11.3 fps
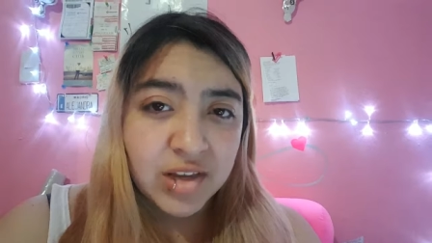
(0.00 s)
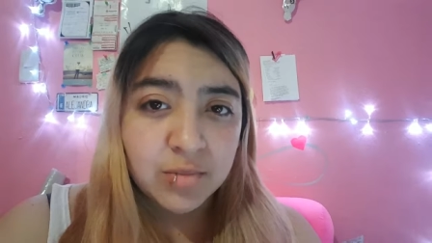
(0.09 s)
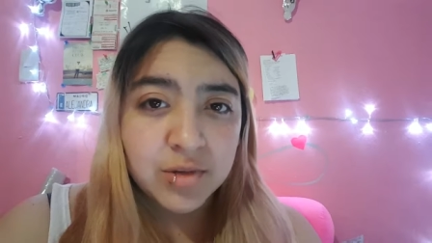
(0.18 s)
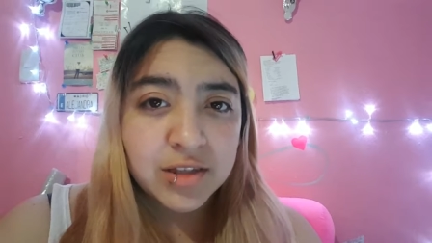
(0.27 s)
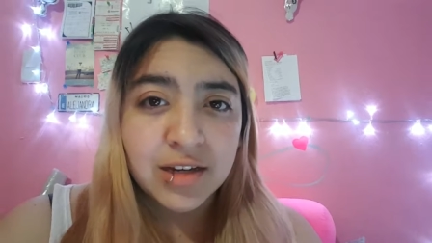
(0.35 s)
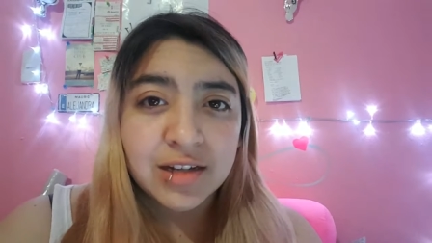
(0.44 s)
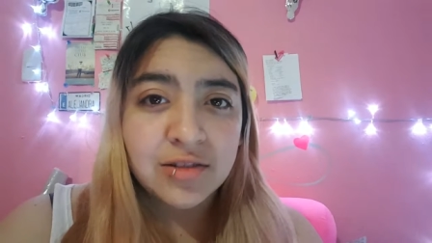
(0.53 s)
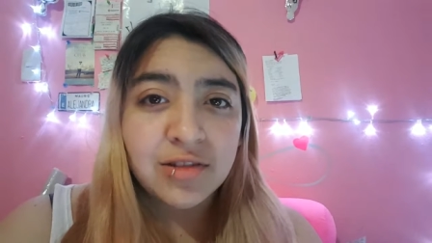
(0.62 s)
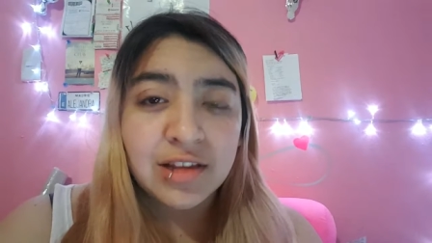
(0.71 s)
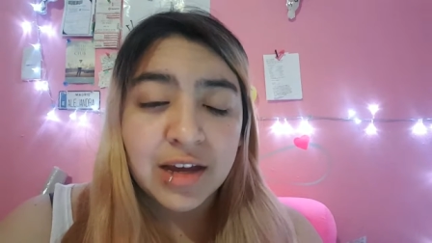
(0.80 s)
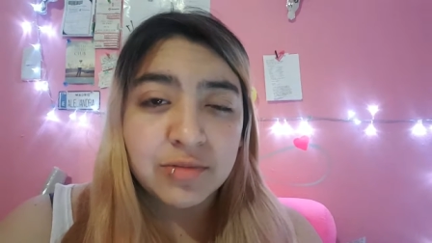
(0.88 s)
but I
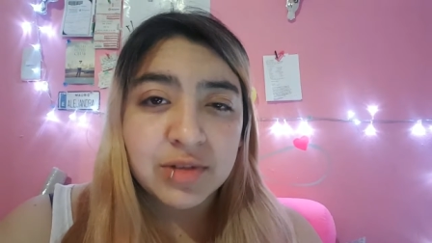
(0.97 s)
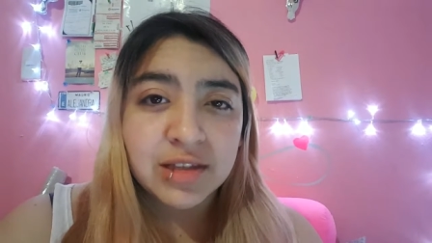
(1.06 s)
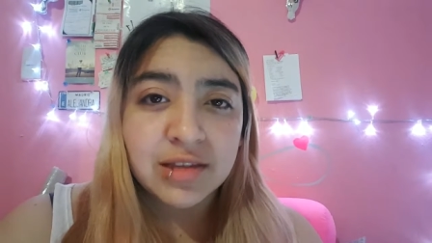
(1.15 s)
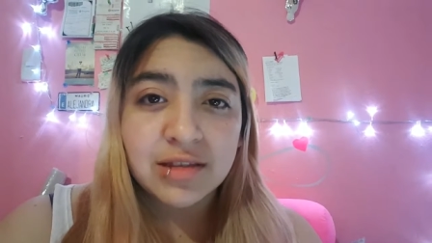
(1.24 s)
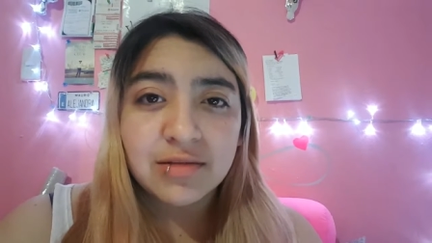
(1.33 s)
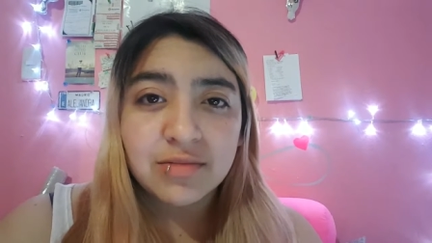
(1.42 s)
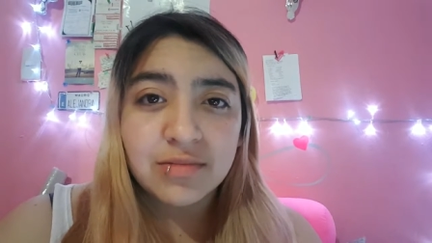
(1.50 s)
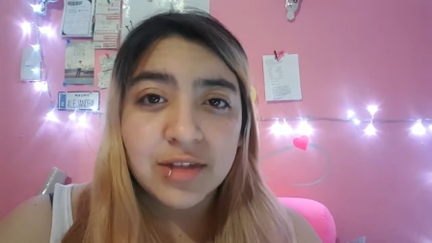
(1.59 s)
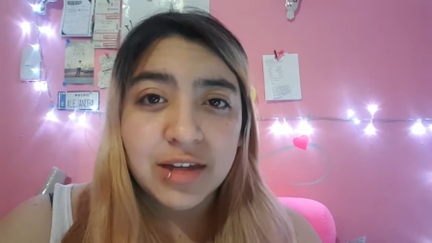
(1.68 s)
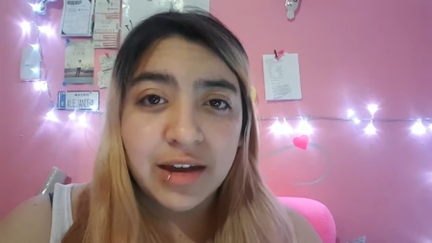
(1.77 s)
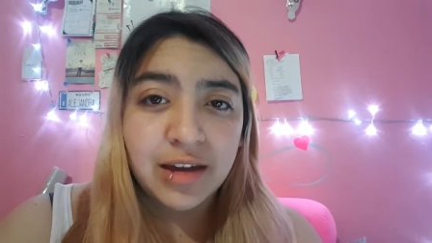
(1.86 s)
don't like when
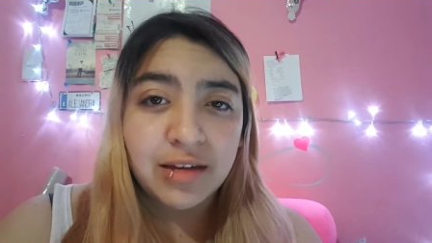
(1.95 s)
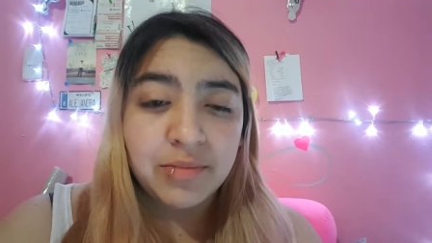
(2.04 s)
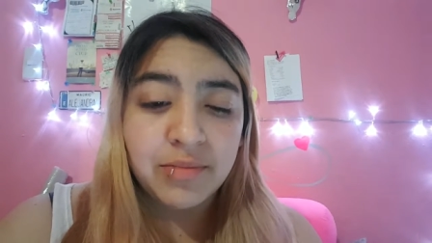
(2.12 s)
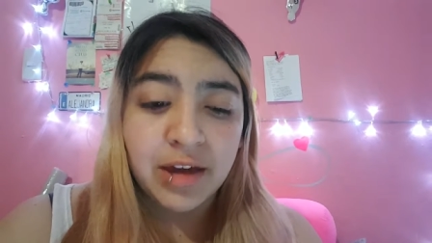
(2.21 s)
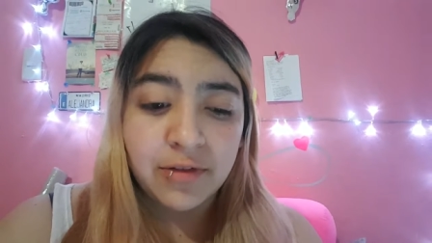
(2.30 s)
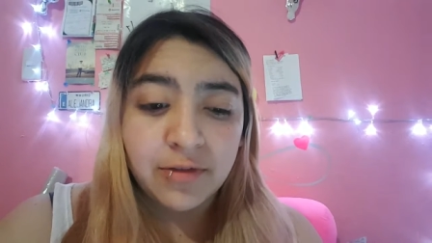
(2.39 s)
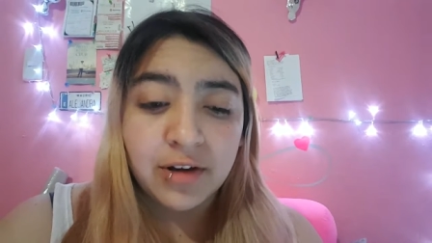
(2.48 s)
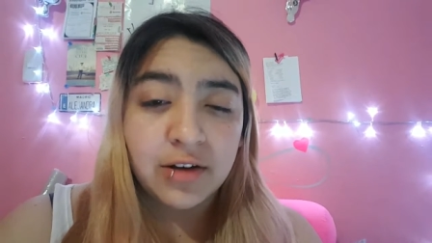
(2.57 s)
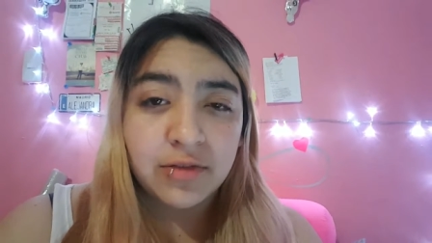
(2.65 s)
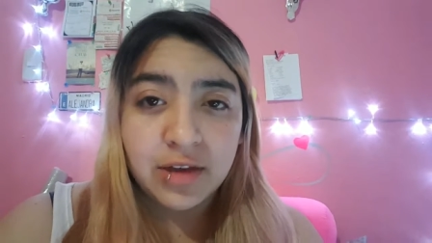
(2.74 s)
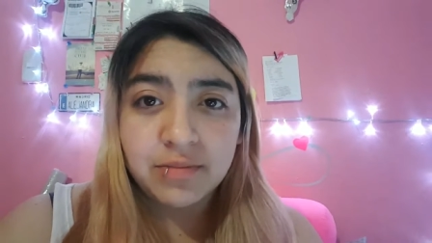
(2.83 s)
they make
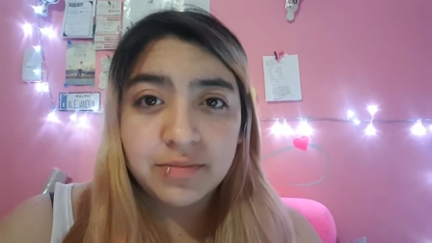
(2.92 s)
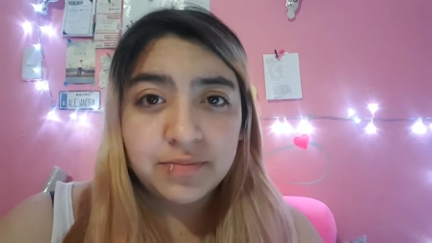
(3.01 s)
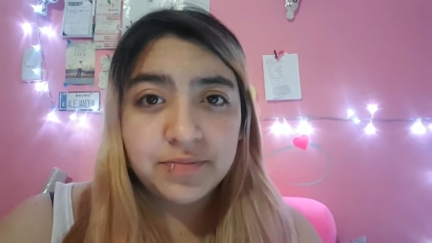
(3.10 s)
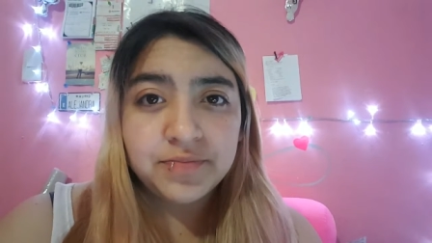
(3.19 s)
fun of them